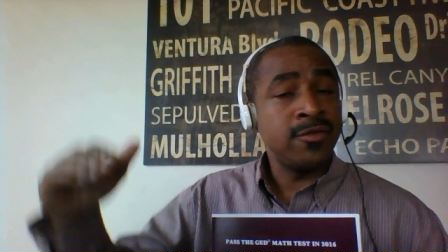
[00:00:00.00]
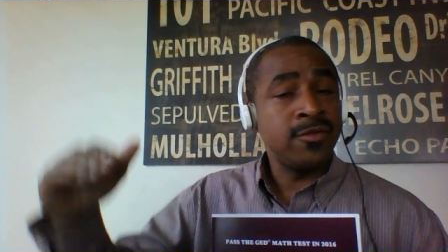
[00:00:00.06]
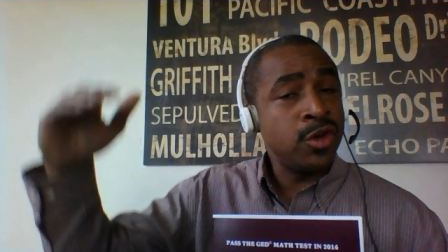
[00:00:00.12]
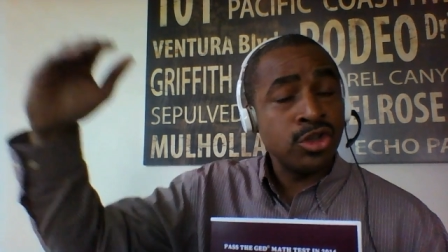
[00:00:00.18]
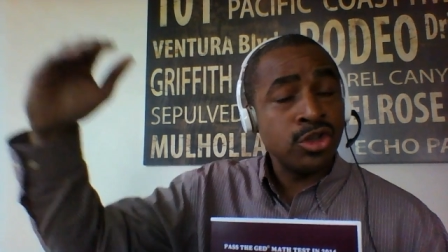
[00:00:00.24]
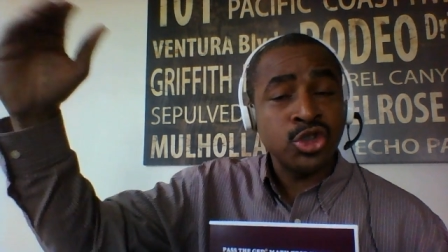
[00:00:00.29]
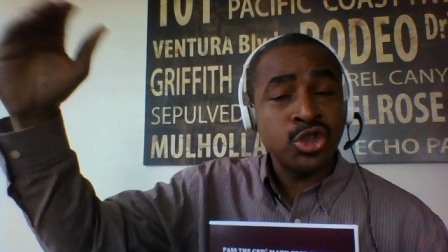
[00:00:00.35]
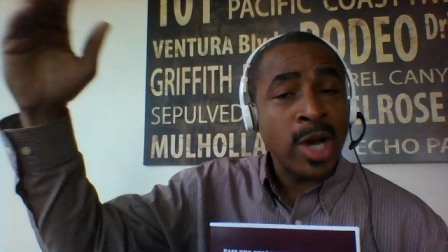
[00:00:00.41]
If
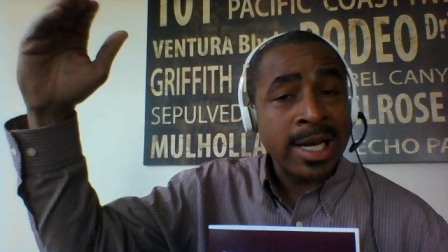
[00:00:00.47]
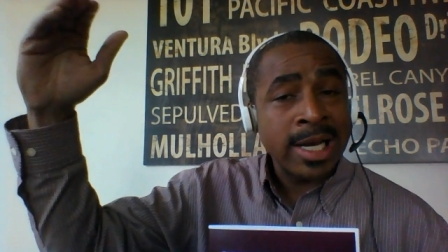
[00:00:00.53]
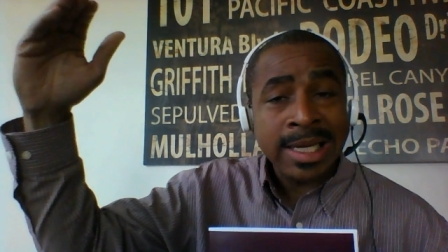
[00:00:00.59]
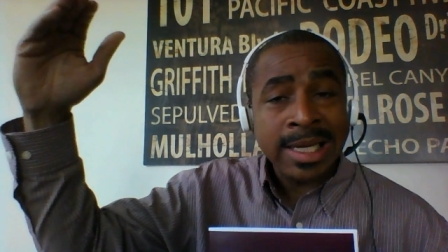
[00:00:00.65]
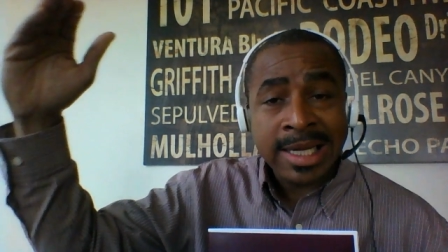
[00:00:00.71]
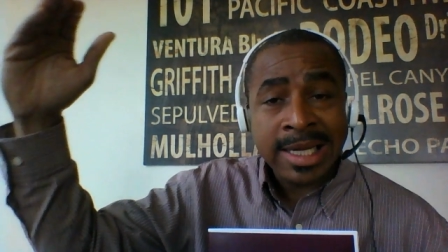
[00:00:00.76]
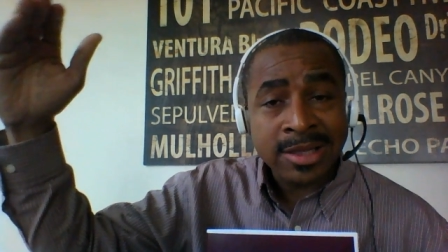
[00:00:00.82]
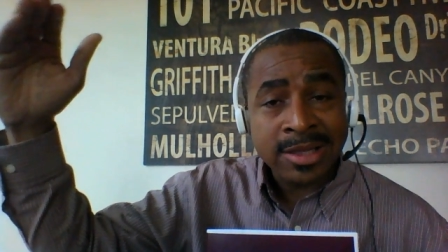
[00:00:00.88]
you're trying
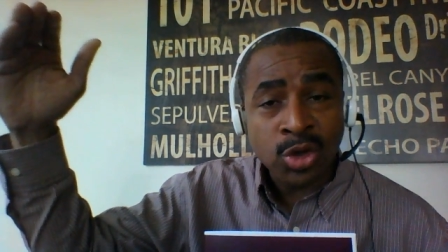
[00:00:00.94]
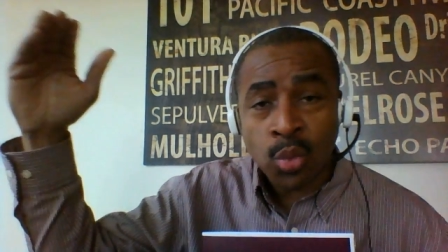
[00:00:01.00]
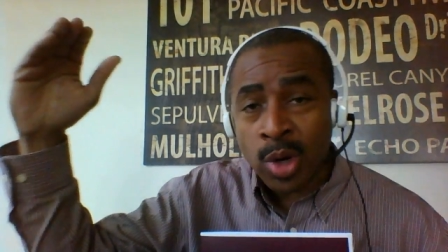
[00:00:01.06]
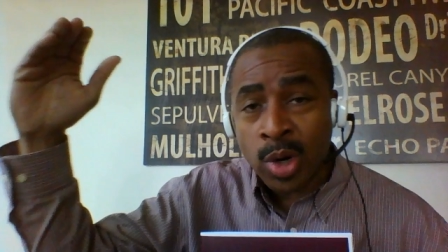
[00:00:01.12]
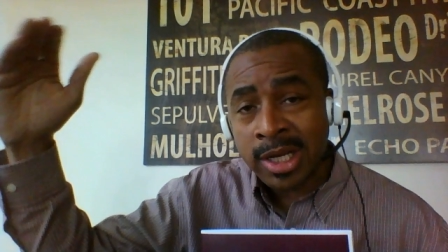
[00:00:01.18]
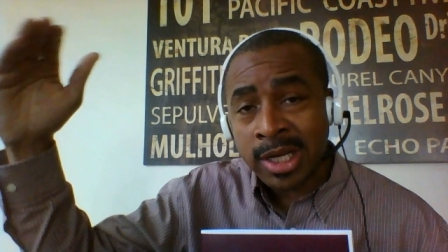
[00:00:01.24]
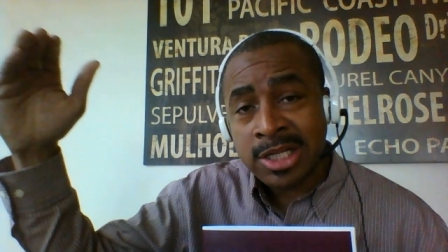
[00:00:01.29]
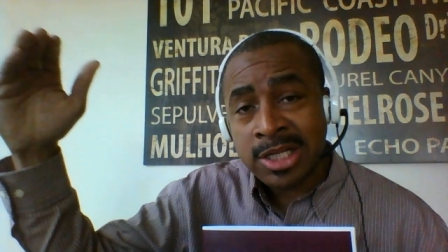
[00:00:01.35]
to get the
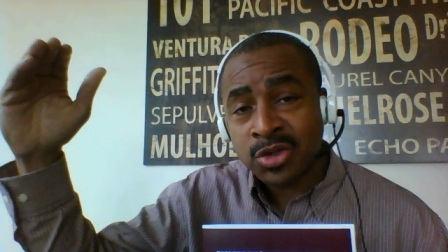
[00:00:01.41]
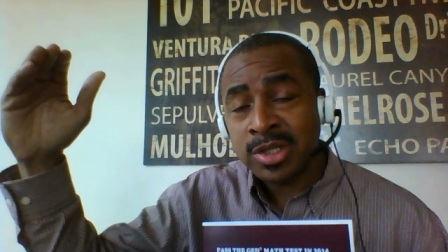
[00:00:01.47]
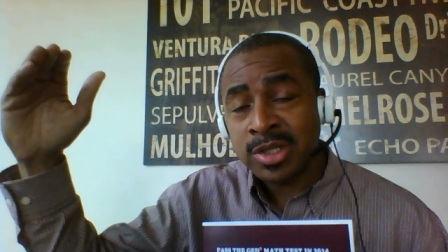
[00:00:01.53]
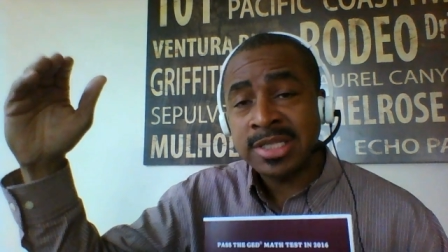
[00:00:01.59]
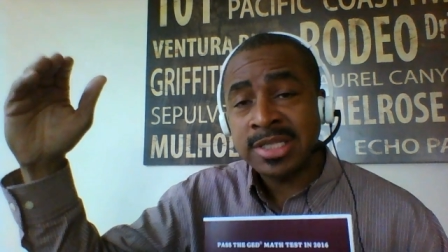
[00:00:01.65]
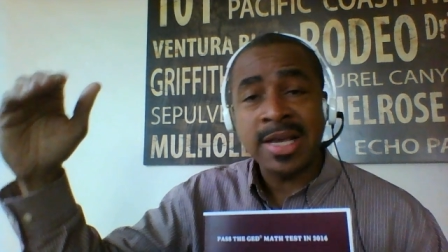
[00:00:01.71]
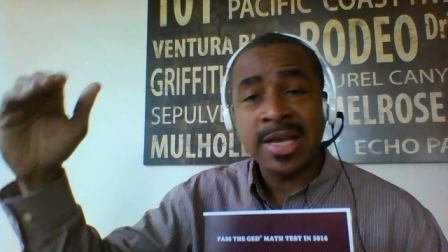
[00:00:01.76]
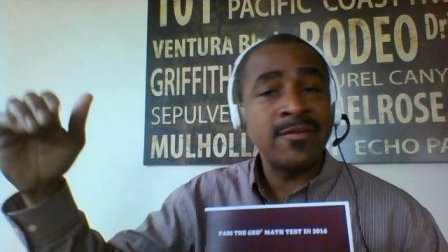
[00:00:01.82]

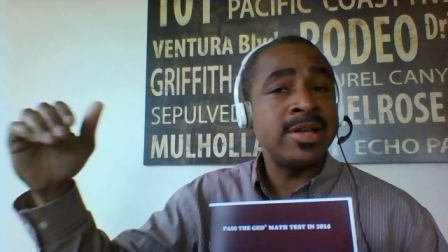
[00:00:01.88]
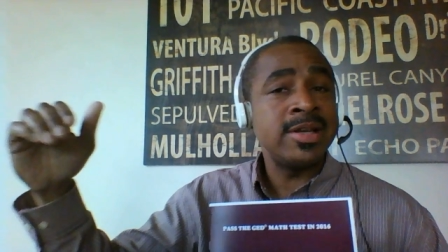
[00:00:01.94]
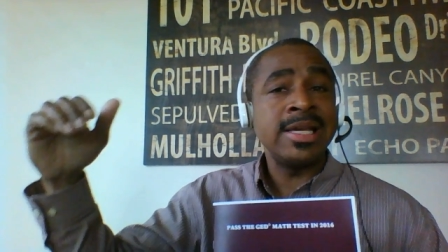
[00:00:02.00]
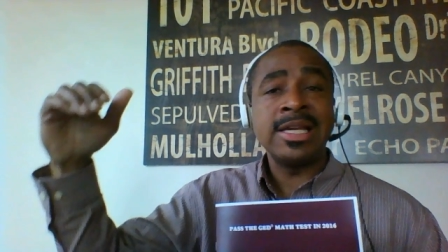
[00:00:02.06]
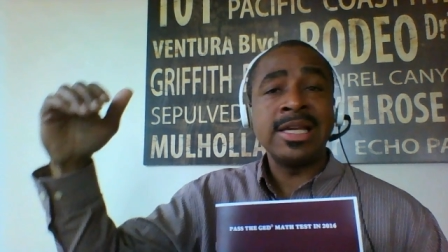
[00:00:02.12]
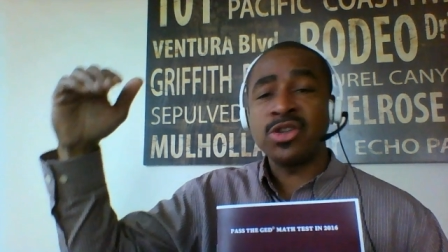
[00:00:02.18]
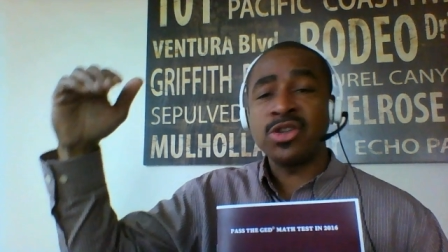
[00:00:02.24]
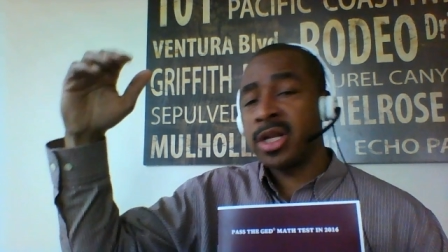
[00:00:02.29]

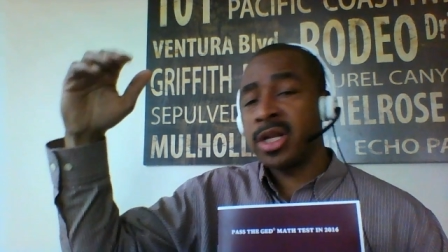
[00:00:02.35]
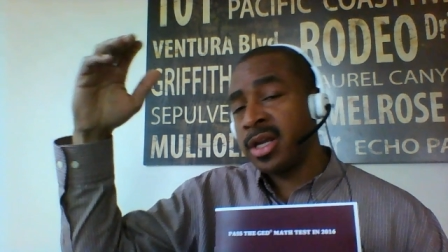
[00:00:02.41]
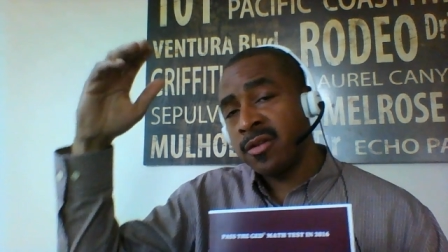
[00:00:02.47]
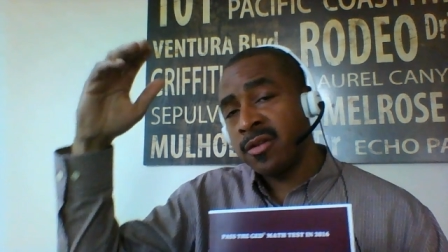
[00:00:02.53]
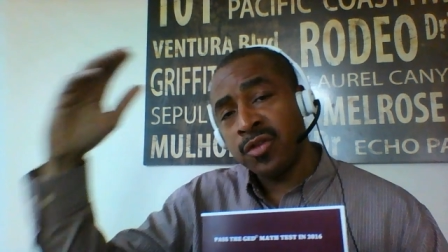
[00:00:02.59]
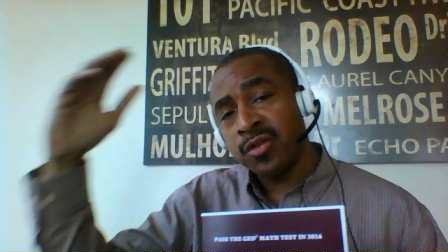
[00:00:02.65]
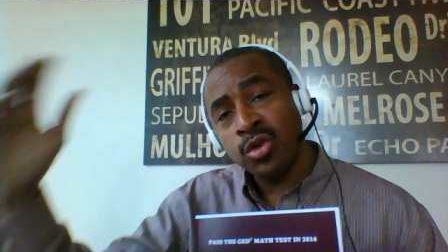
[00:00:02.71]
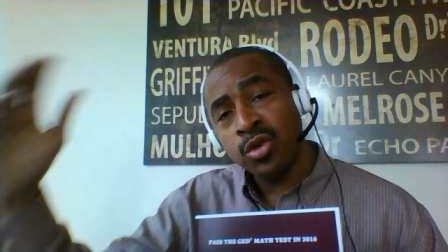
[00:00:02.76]
170, try to get
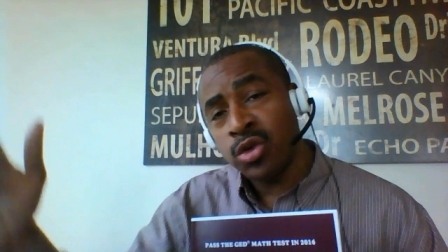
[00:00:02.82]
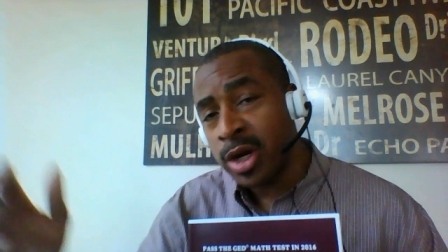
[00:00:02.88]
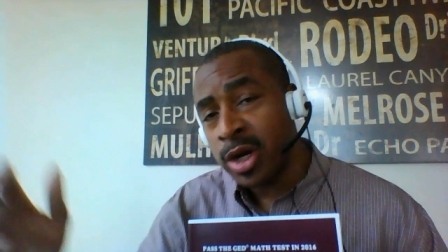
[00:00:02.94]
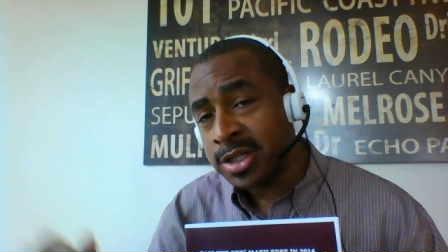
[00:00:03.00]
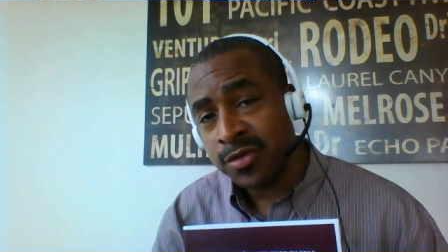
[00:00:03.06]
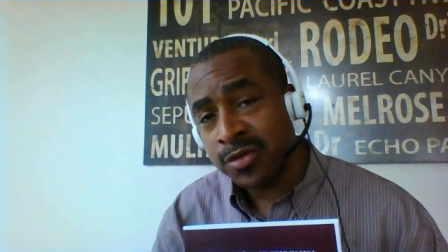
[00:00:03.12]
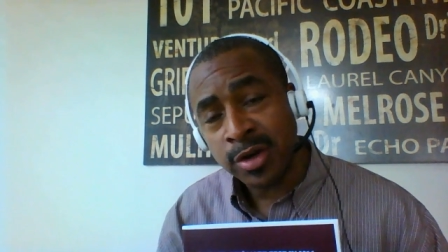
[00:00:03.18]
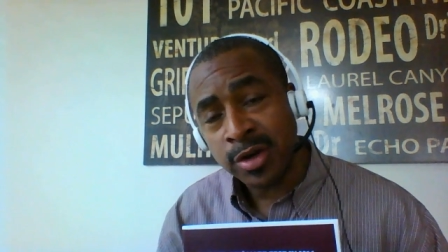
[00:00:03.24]
a few
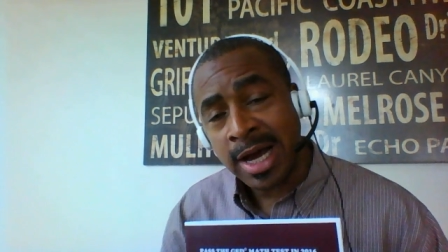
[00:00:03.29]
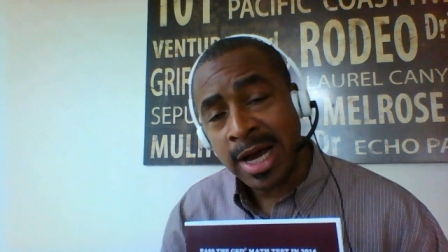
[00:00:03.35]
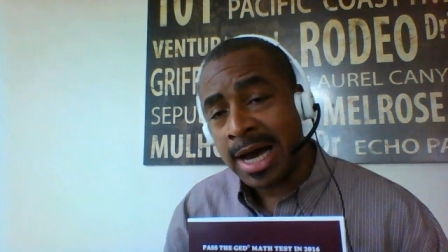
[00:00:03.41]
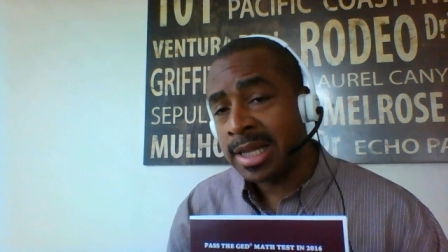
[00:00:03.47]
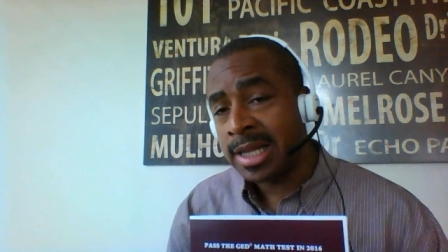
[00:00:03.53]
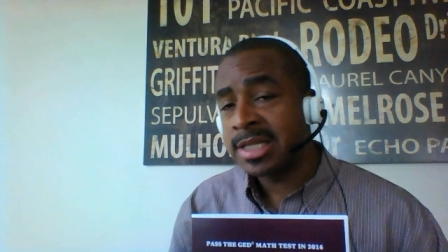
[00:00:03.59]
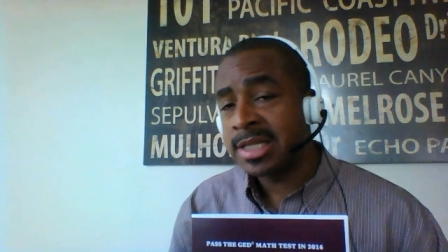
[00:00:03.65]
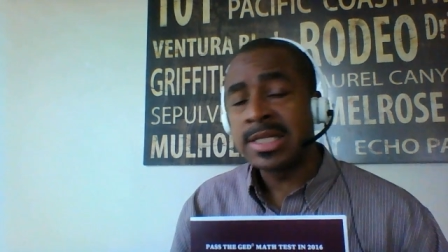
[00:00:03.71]
credits for
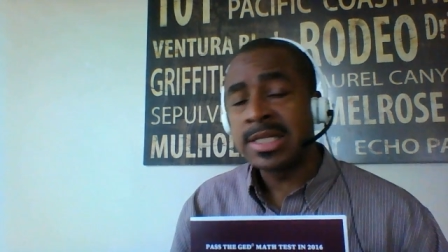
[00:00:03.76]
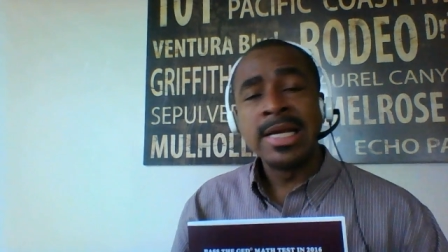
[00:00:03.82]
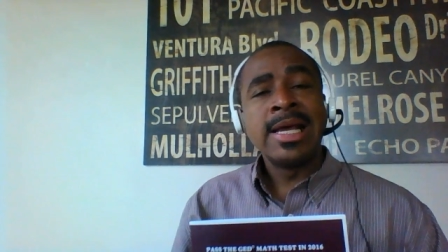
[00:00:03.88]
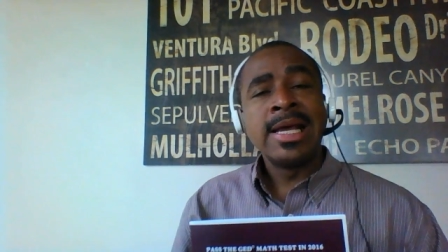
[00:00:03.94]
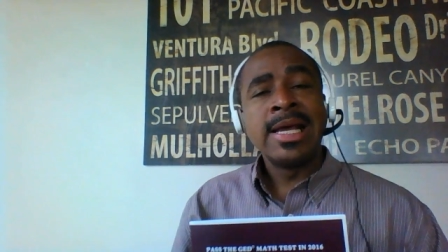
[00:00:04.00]
college,